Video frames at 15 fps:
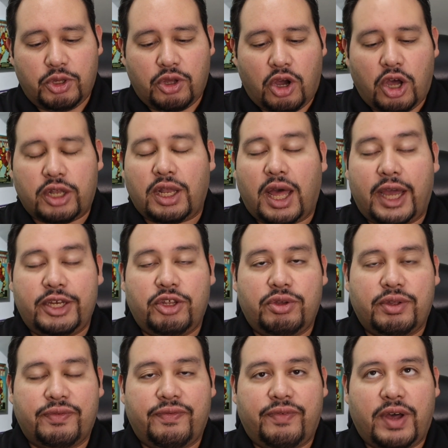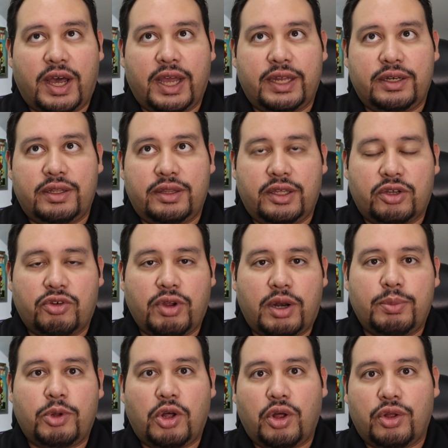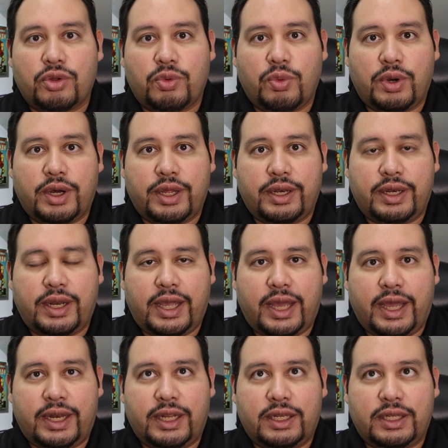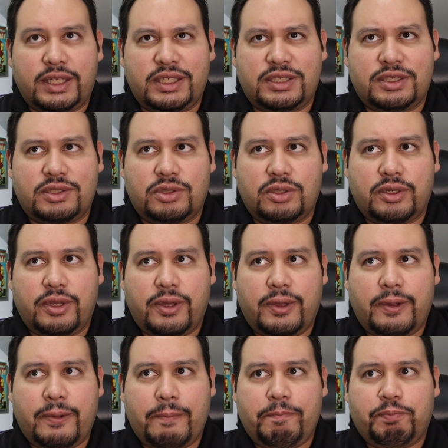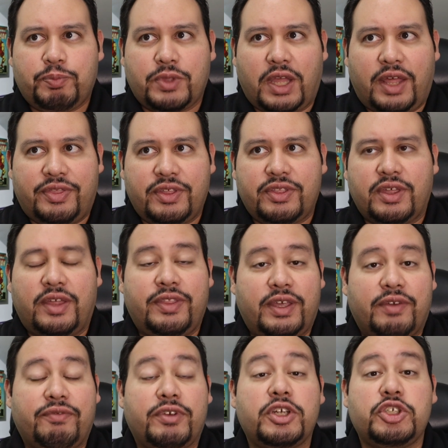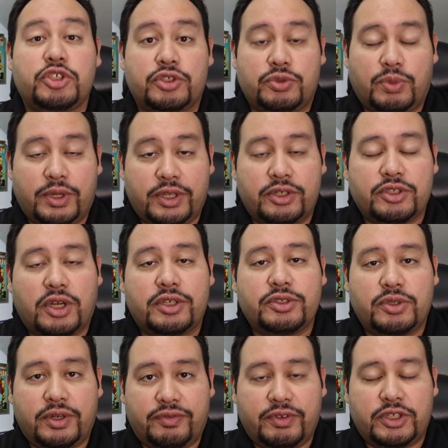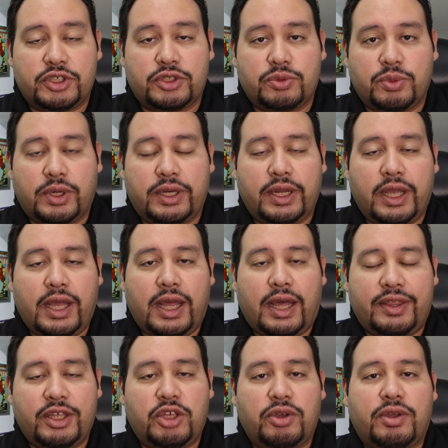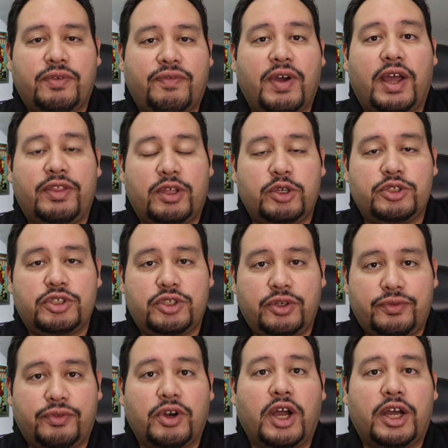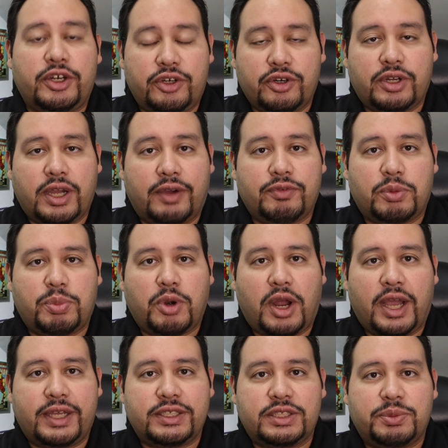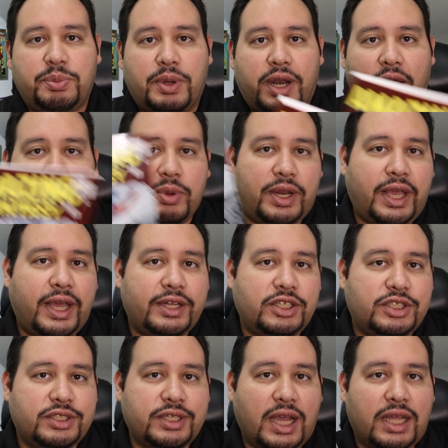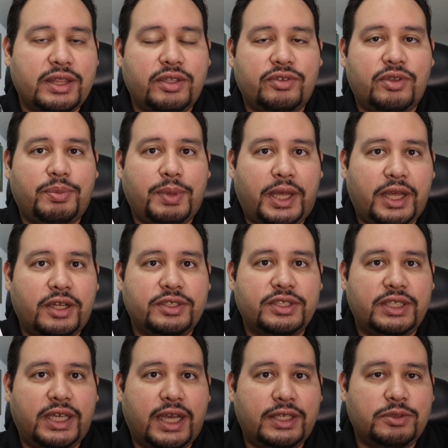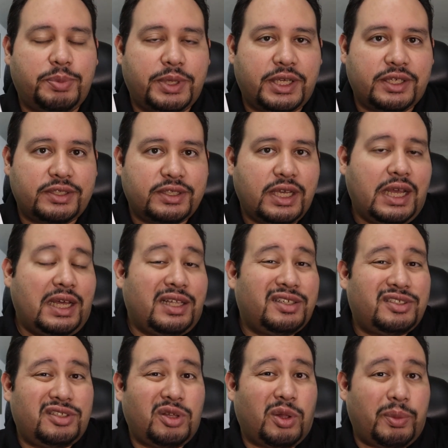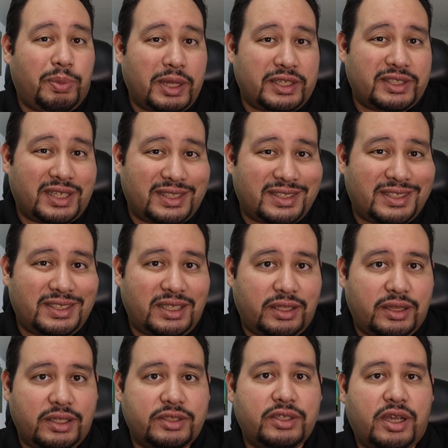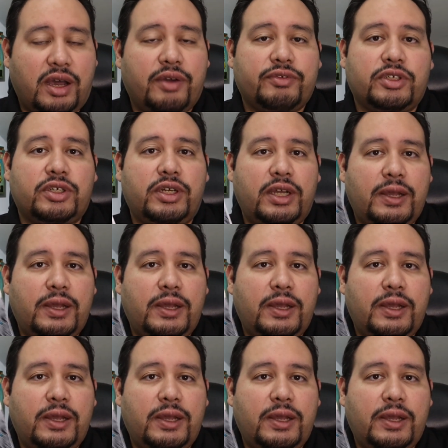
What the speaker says: online you can find the Incredible Hulk one, and at least, I think that in the Avengers one, there's also an Avengers one. I think you can find those two for undercover price, but I went ahead and just got this at my LCS because it's the only place I'd seen this cover.